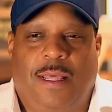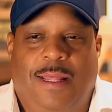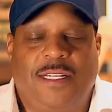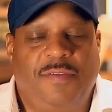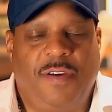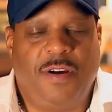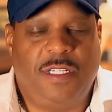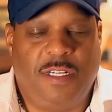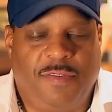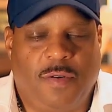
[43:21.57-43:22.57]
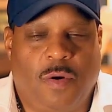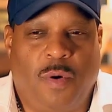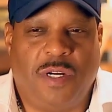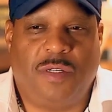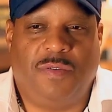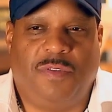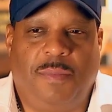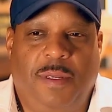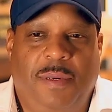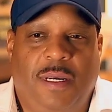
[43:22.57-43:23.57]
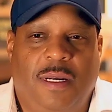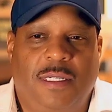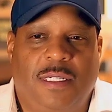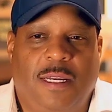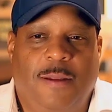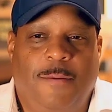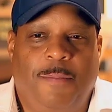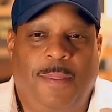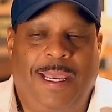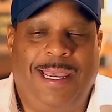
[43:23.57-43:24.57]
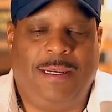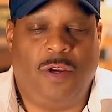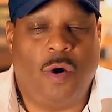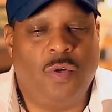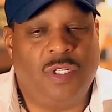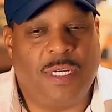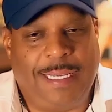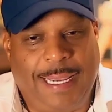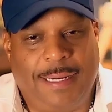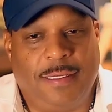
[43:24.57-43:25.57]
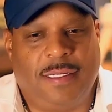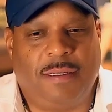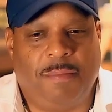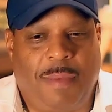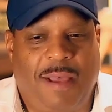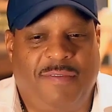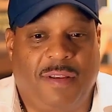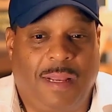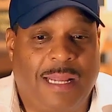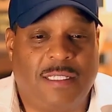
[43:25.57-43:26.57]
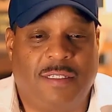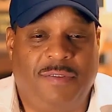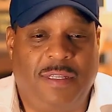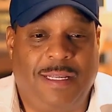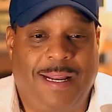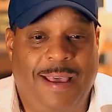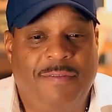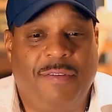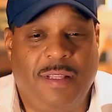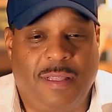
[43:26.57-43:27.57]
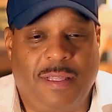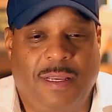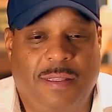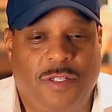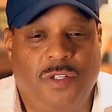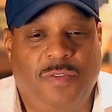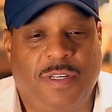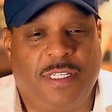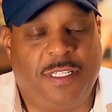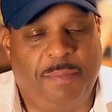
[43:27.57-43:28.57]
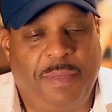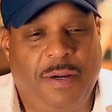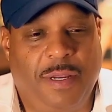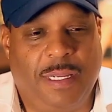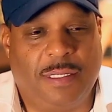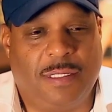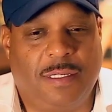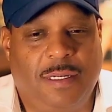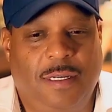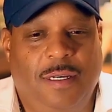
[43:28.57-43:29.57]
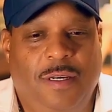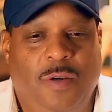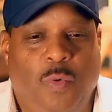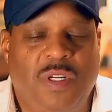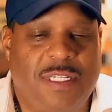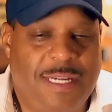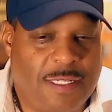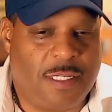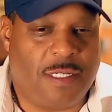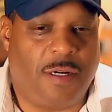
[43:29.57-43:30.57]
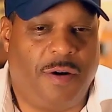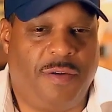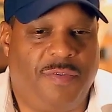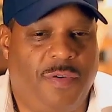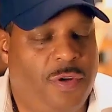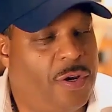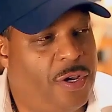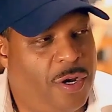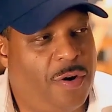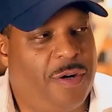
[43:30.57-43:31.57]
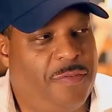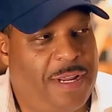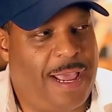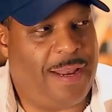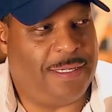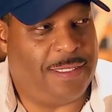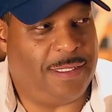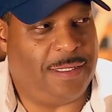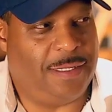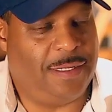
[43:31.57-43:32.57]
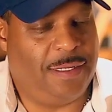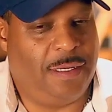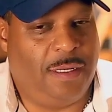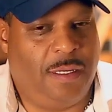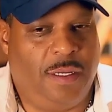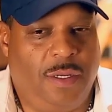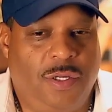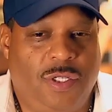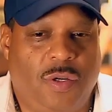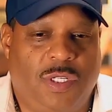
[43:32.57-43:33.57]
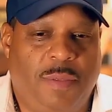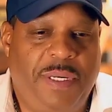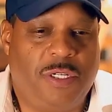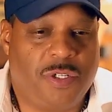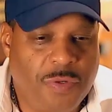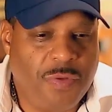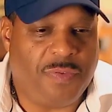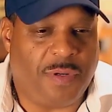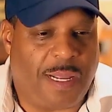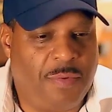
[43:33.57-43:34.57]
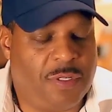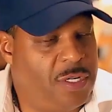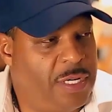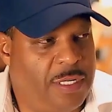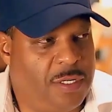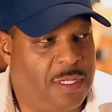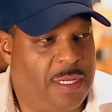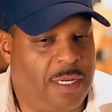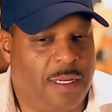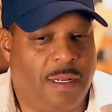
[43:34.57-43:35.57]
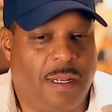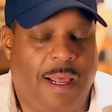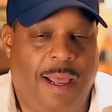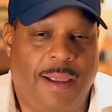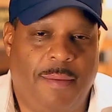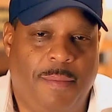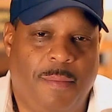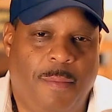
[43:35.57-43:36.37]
That's a very difficult question for me because it goes against my philosophy that everything that you've experienced was necessary for your current reality. So to be truthful, I wouldn't change a thing. I